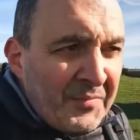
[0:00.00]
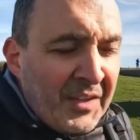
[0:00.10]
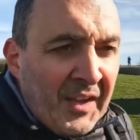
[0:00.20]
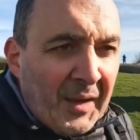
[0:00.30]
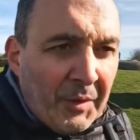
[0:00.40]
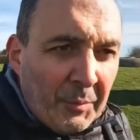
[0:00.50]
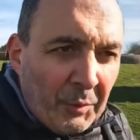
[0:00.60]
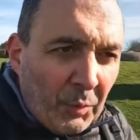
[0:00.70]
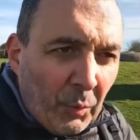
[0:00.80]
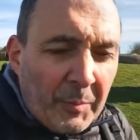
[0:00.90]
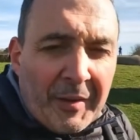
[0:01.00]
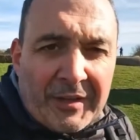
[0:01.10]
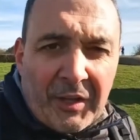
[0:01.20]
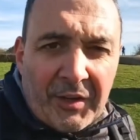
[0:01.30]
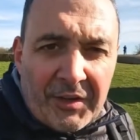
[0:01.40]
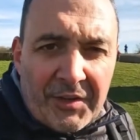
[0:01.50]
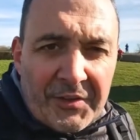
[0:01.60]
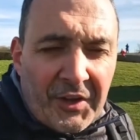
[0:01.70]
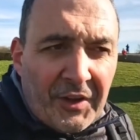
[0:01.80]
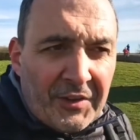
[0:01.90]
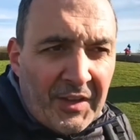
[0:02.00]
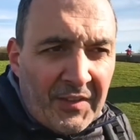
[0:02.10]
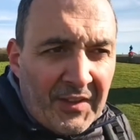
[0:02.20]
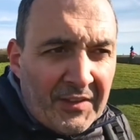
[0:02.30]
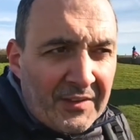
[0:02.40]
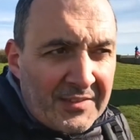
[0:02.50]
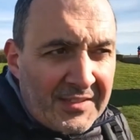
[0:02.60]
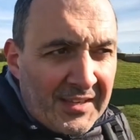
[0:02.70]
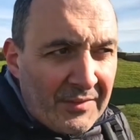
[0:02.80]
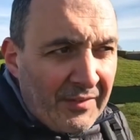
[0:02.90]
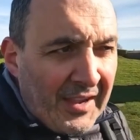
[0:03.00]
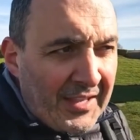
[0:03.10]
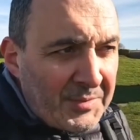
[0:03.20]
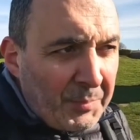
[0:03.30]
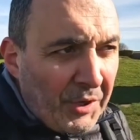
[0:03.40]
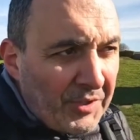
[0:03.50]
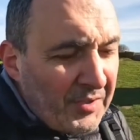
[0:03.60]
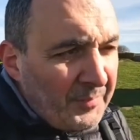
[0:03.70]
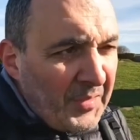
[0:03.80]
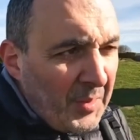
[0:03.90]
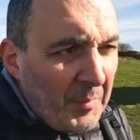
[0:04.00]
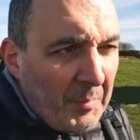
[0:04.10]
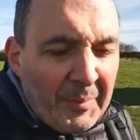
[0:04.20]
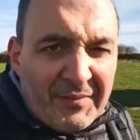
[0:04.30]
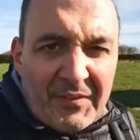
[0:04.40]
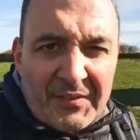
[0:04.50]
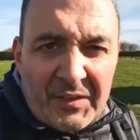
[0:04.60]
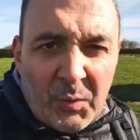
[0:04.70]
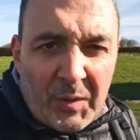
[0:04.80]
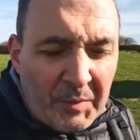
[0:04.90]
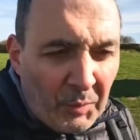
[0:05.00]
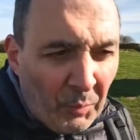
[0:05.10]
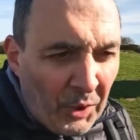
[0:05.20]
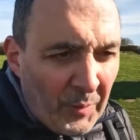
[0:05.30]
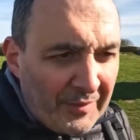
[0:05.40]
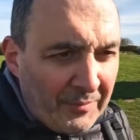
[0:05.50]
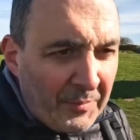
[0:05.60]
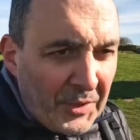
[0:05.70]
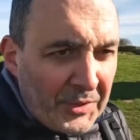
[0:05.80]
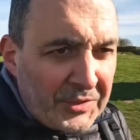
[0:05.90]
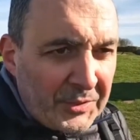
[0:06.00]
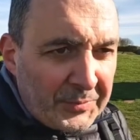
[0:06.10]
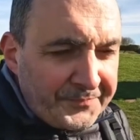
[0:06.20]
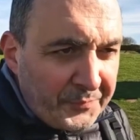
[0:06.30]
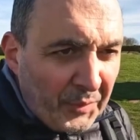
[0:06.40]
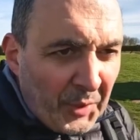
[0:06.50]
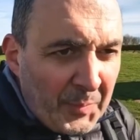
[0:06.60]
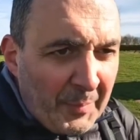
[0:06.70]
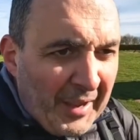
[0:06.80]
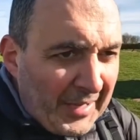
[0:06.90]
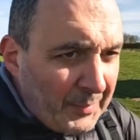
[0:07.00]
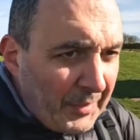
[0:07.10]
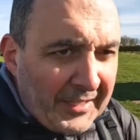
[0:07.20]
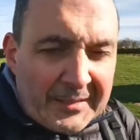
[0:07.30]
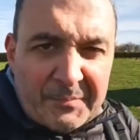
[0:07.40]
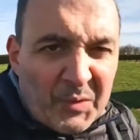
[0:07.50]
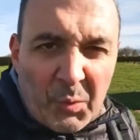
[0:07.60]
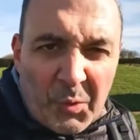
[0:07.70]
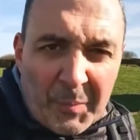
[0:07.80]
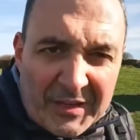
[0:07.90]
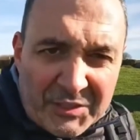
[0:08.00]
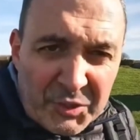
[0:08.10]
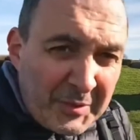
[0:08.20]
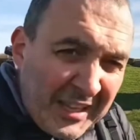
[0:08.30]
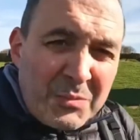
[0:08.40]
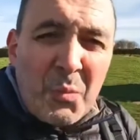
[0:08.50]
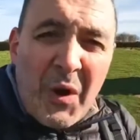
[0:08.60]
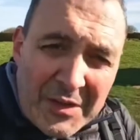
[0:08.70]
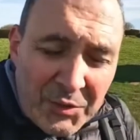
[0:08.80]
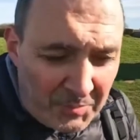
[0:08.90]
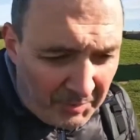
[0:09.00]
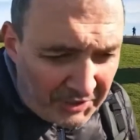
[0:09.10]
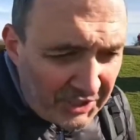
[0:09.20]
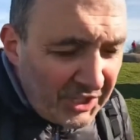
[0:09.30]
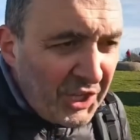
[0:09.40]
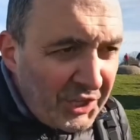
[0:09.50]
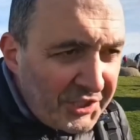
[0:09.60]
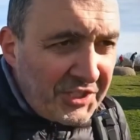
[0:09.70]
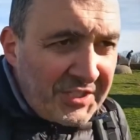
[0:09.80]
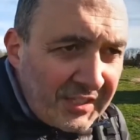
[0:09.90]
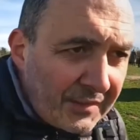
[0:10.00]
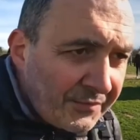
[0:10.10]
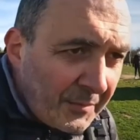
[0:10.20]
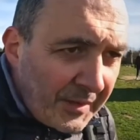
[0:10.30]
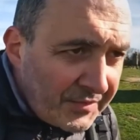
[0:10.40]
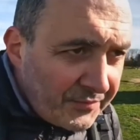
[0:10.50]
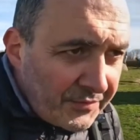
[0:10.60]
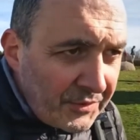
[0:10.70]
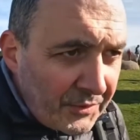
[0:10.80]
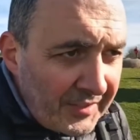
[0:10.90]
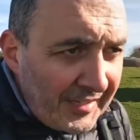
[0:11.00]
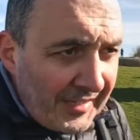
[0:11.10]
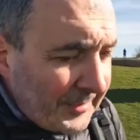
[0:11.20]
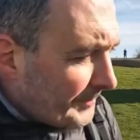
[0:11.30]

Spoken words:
and now we're going to wander back down into the town, and then, as I say, the van's parked maybe a 15-20 minute walk away from there, so we're going to be back by 2:15, but that's way too much logistical information for you to take in.